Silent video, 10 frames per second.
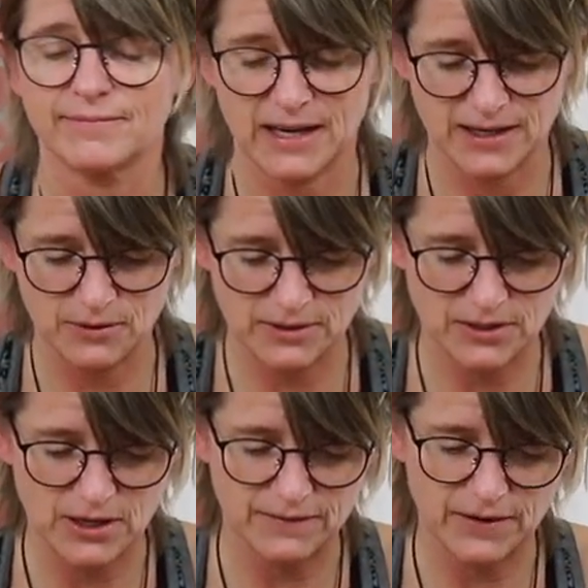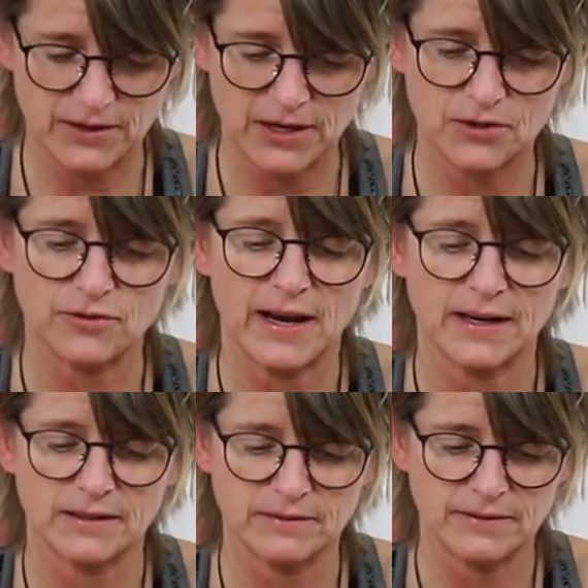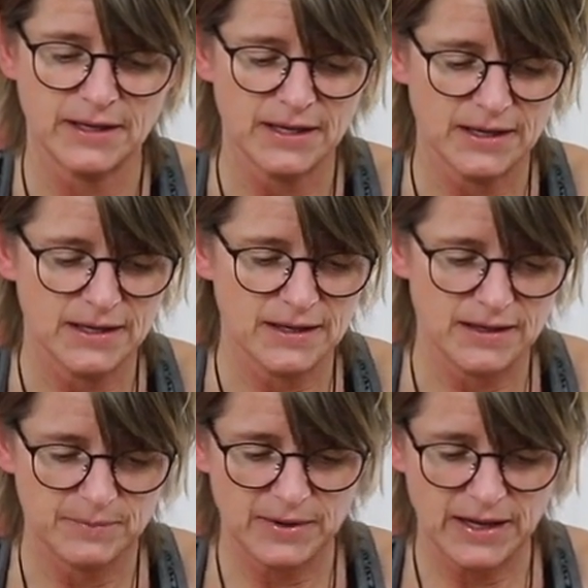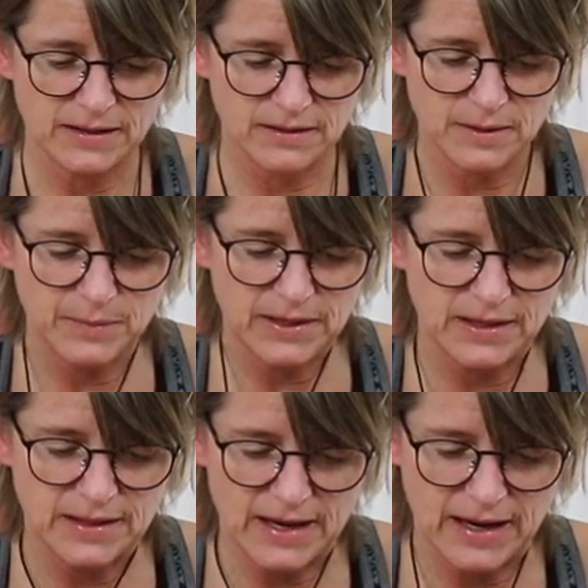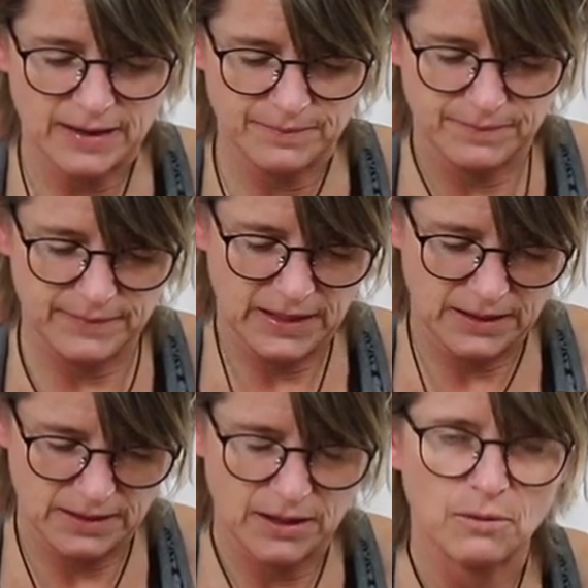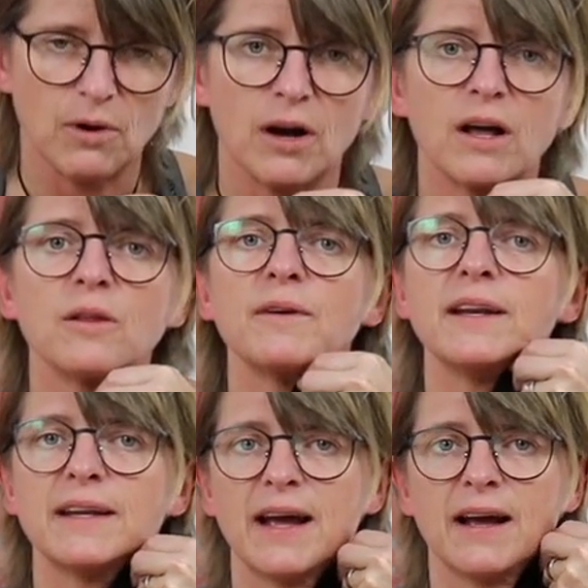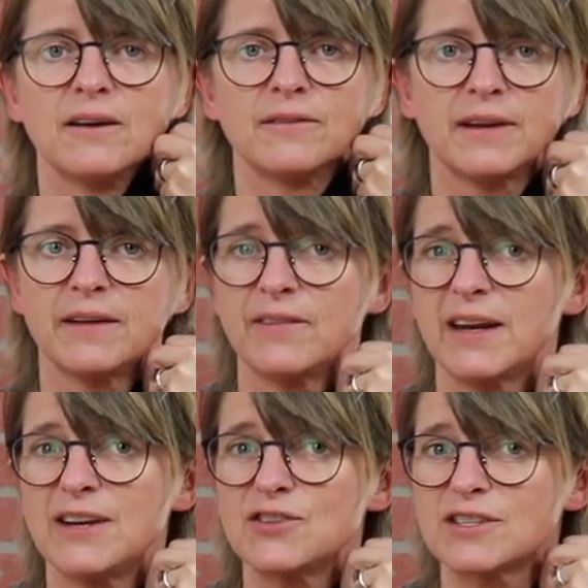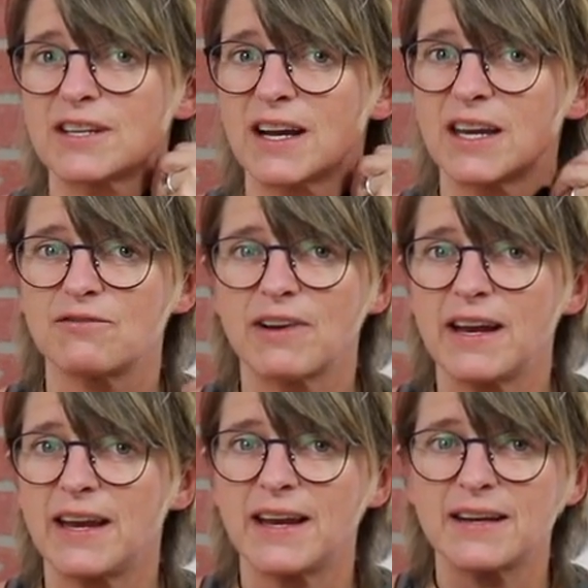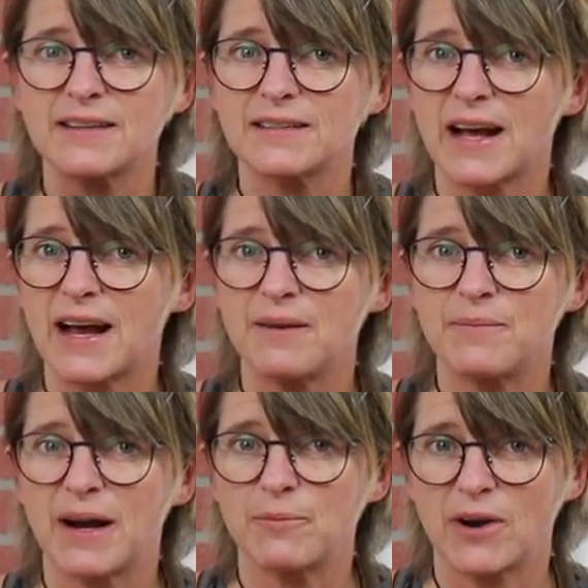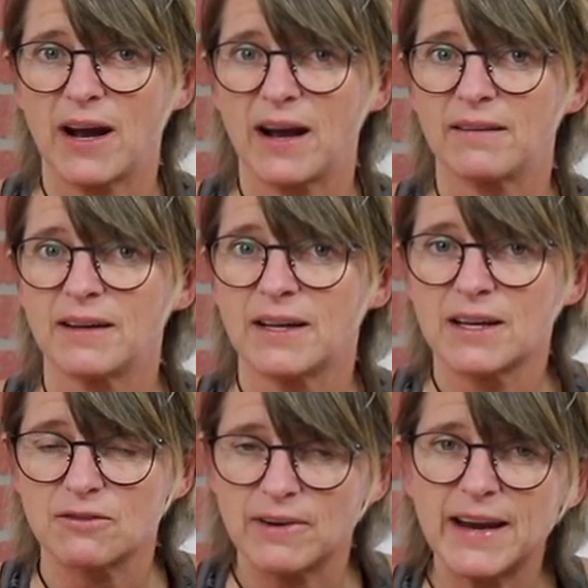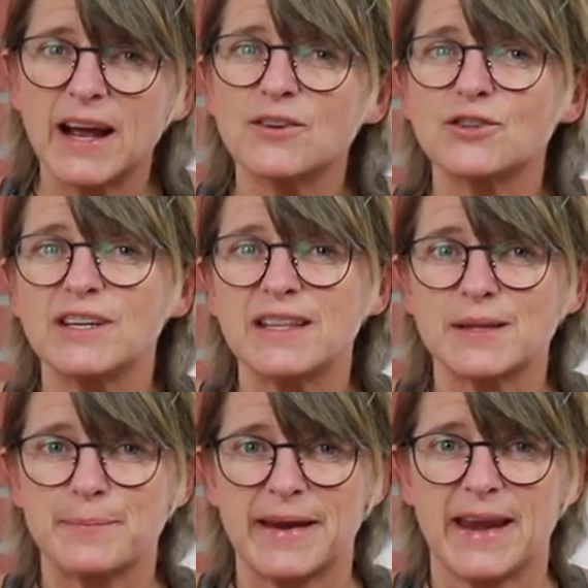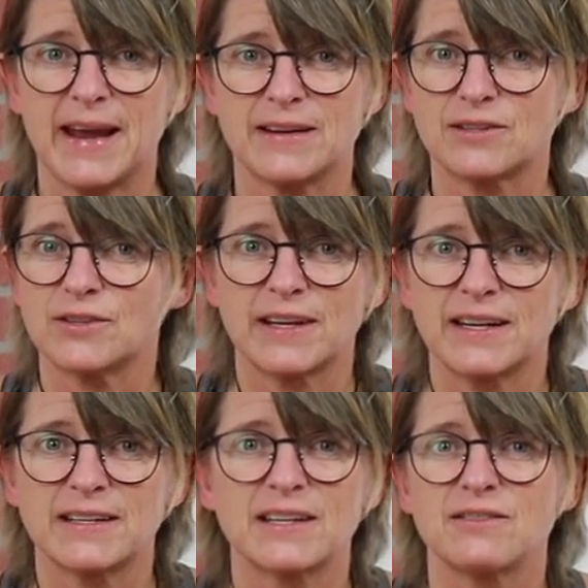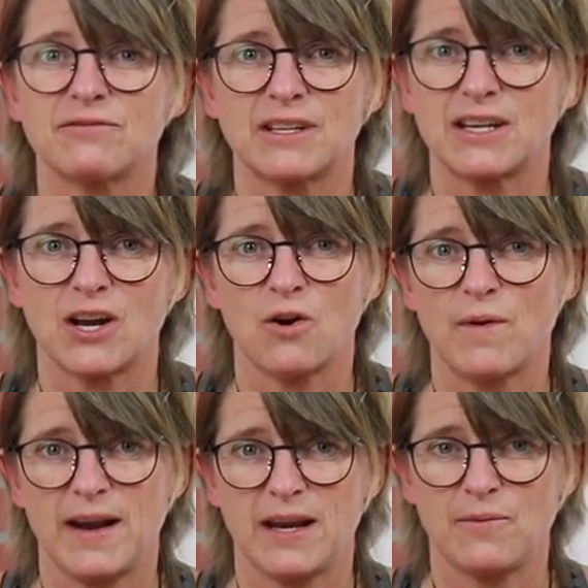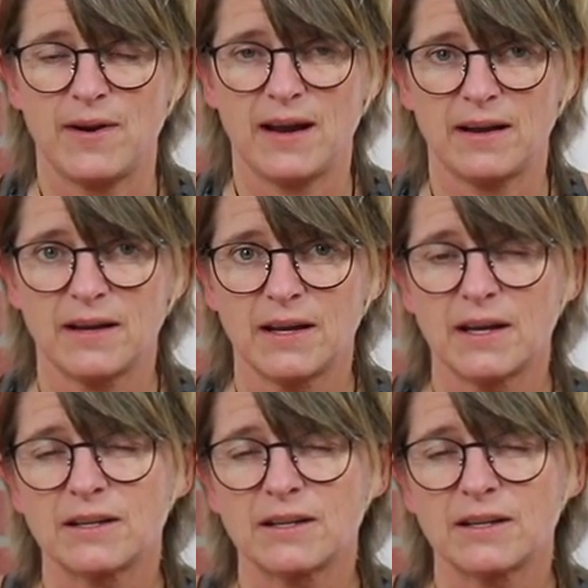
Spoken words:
I know it's not very attractive, But I slip it in that and let it go all the way down. And then I just tuck it right inside my bra, right underneath the band, so that it doesn't really go anywhere.